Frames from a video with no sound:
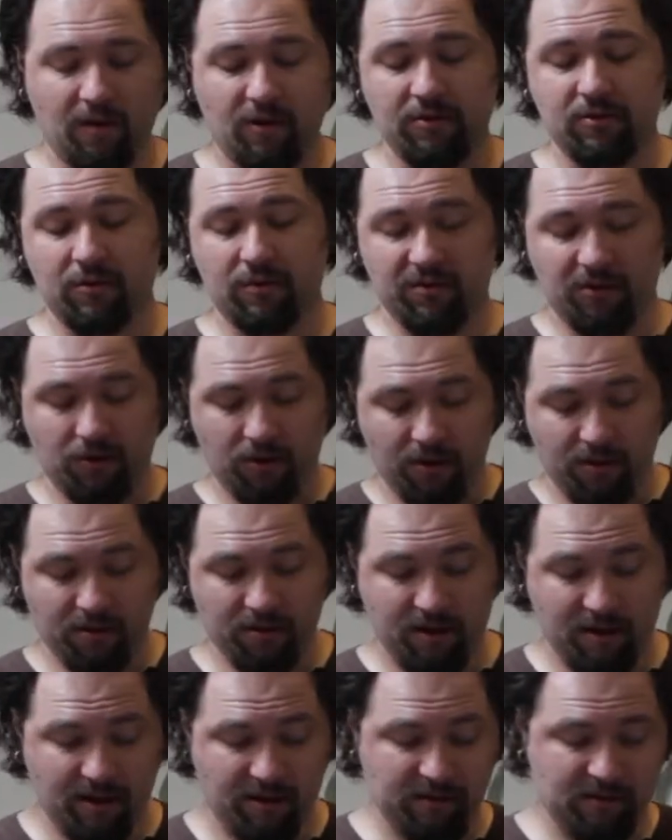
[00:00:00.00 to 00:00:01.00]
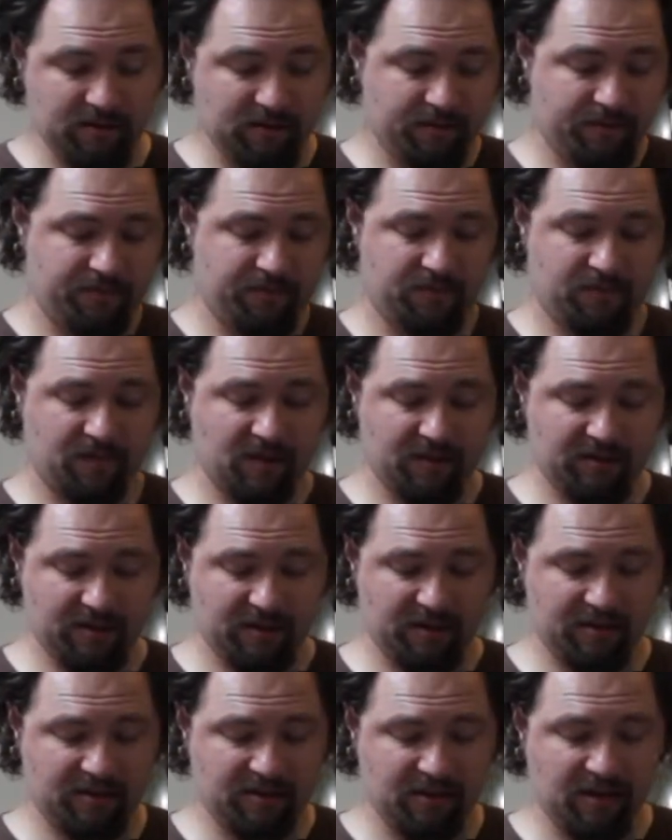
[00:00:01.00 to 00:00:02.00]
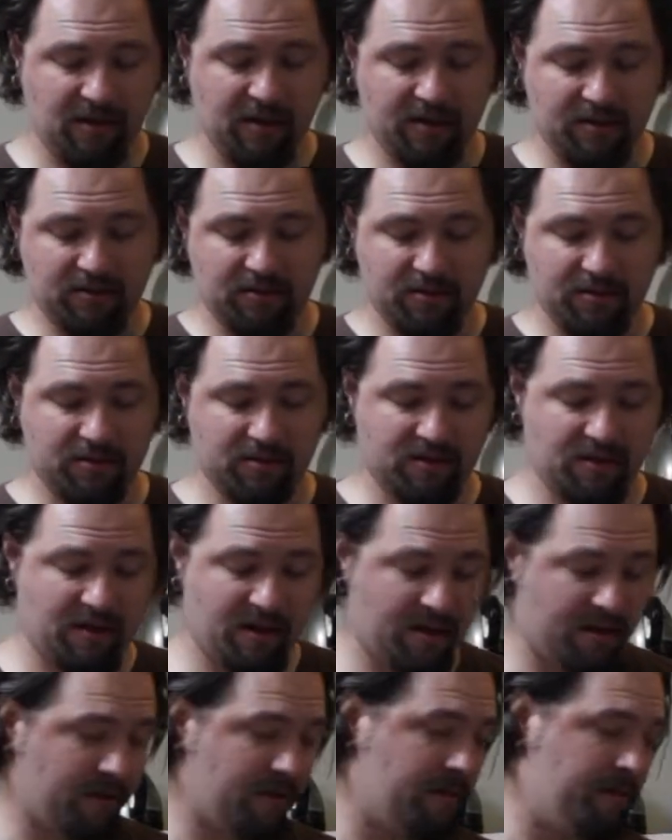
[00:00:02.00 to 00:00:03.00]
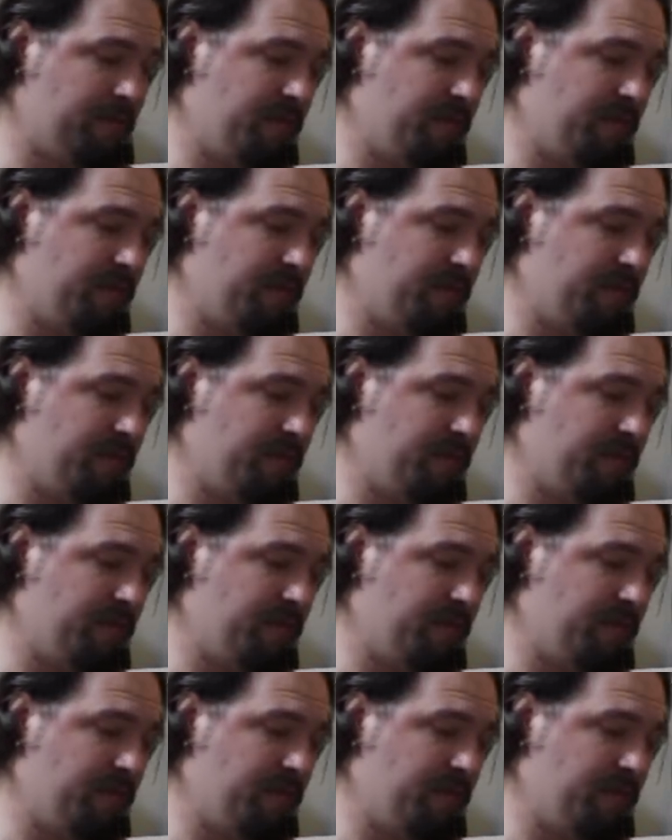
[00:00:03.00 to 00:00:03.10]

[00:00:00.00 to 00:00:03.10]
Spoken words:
So what the oil does is it gets heat into the steak.